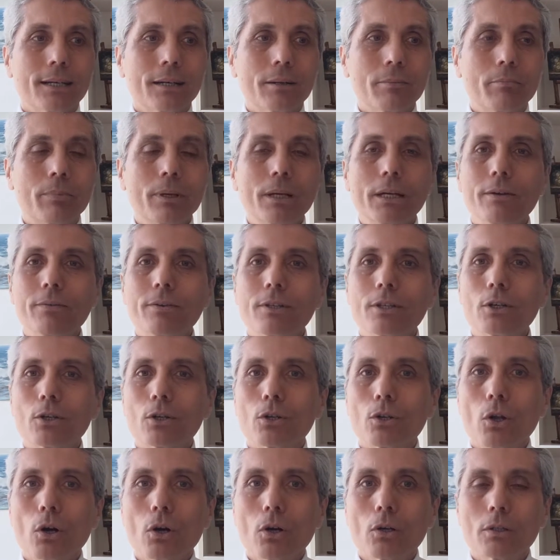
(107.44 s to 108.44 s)
believe it or
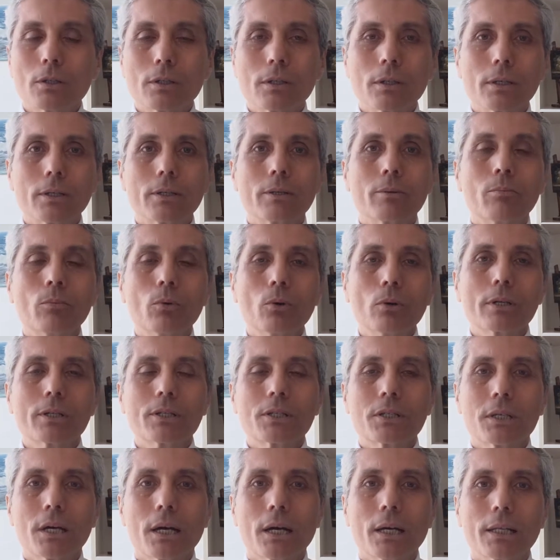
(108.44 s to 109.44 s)
not, the more I
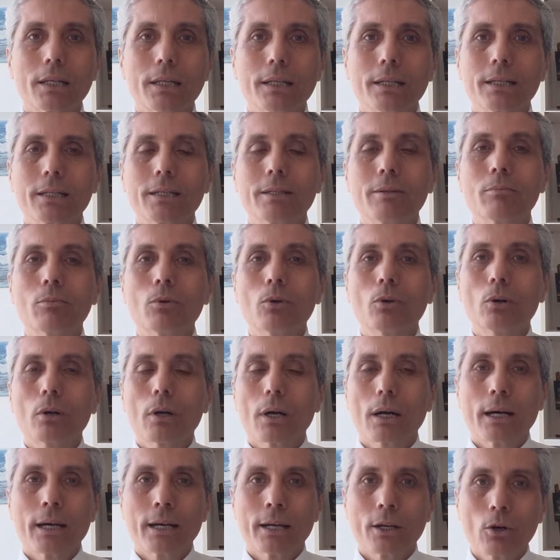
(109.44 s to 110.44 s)
studied, the more
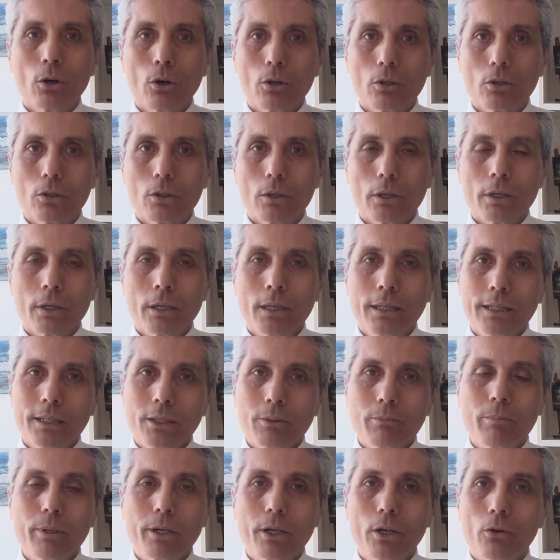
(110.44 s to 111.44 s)
I got a little
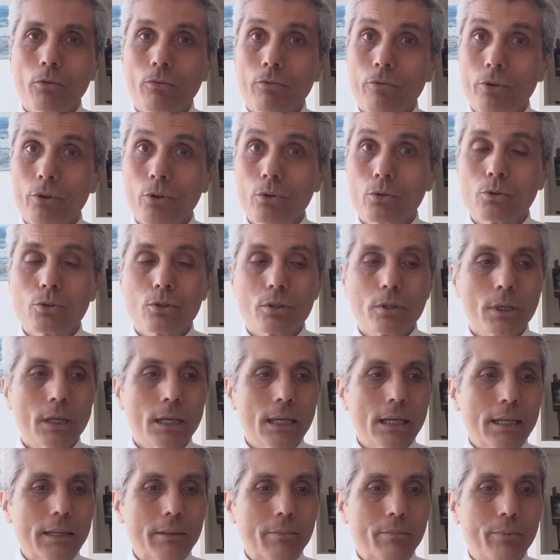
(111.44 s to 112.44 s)
bit confused,
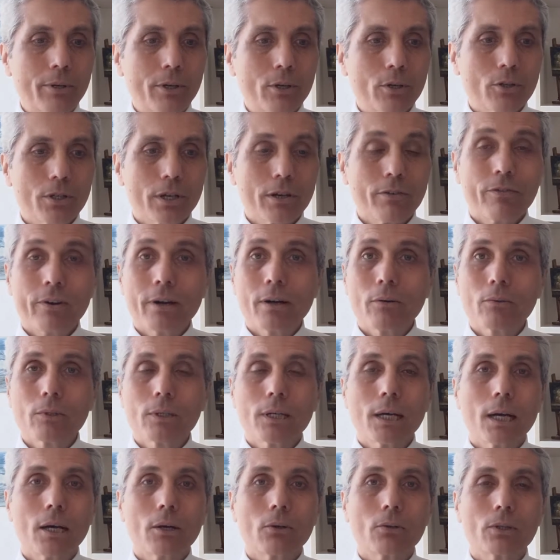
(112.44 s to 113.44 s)
because I found
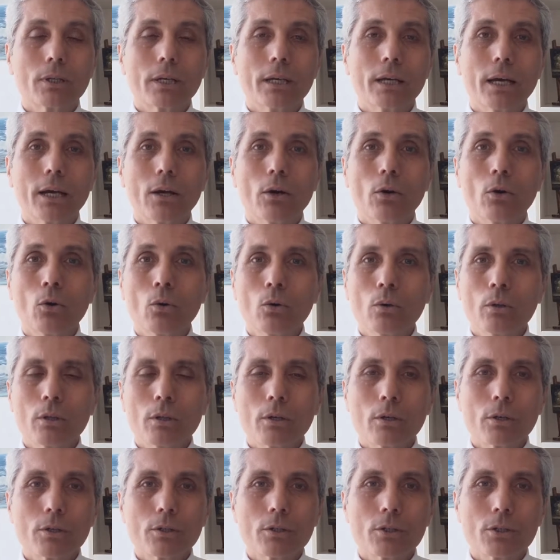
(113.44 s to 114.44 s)
out that
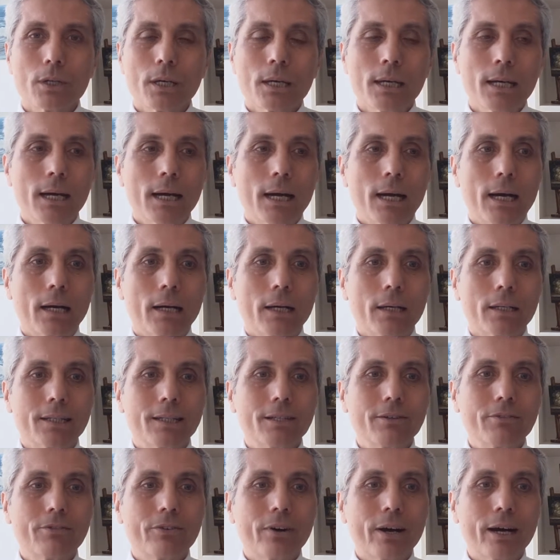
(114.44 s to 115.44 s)
authors are
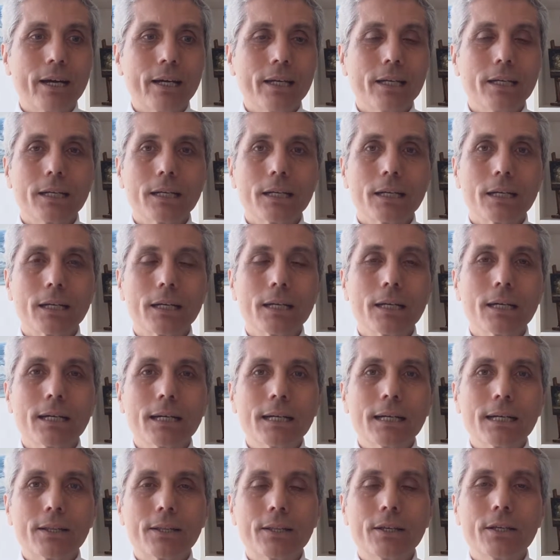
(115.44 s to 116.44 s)
defining
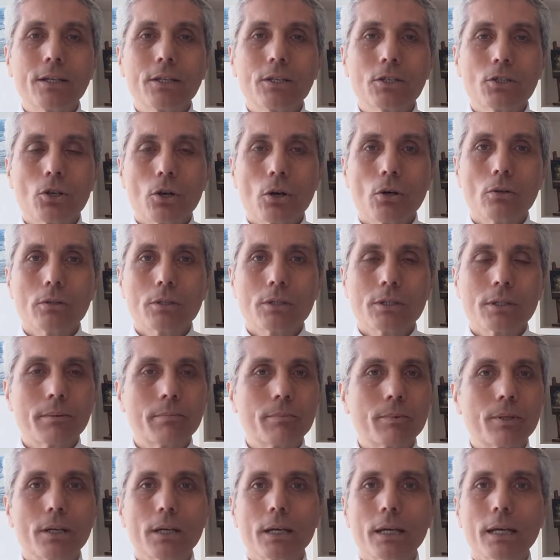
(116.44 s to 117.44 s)
this
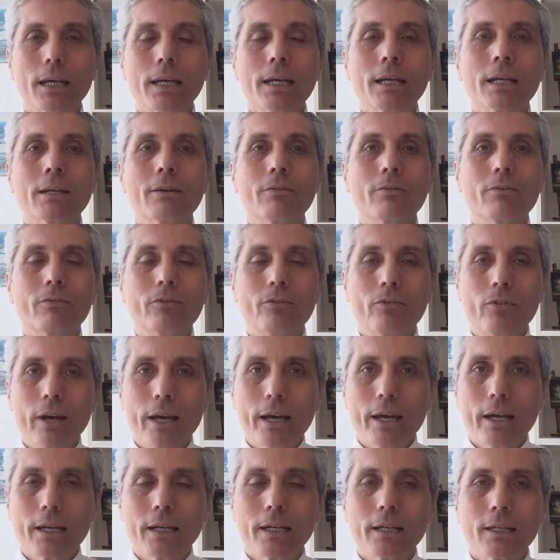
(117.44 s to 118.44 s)
concept in a
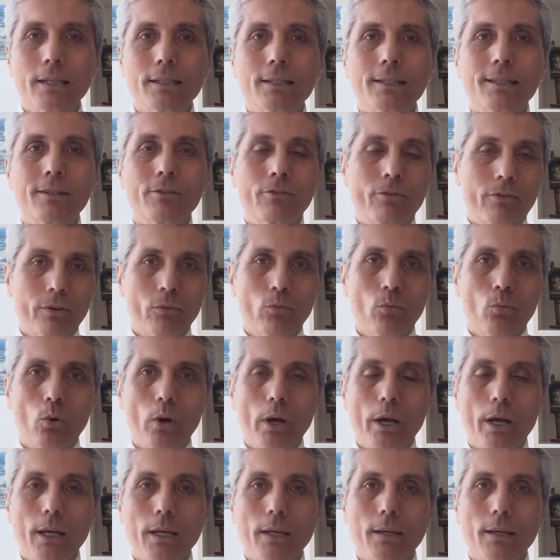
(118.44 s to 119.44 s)
very different
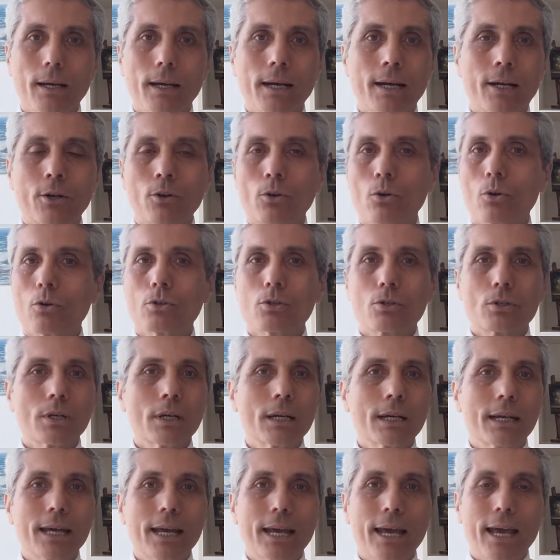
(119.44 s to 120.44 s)
way across
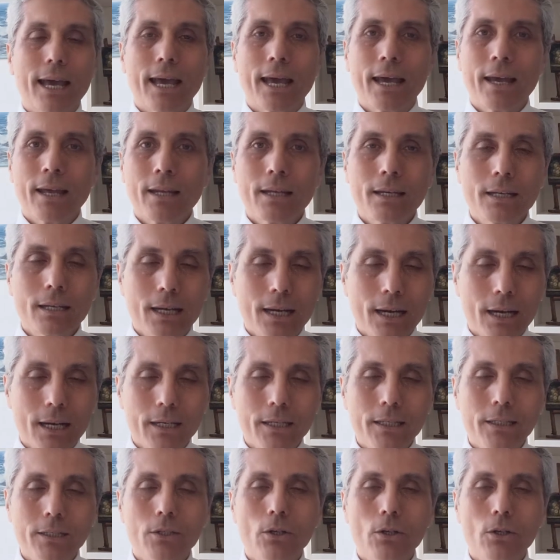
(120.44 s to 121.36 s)
any kind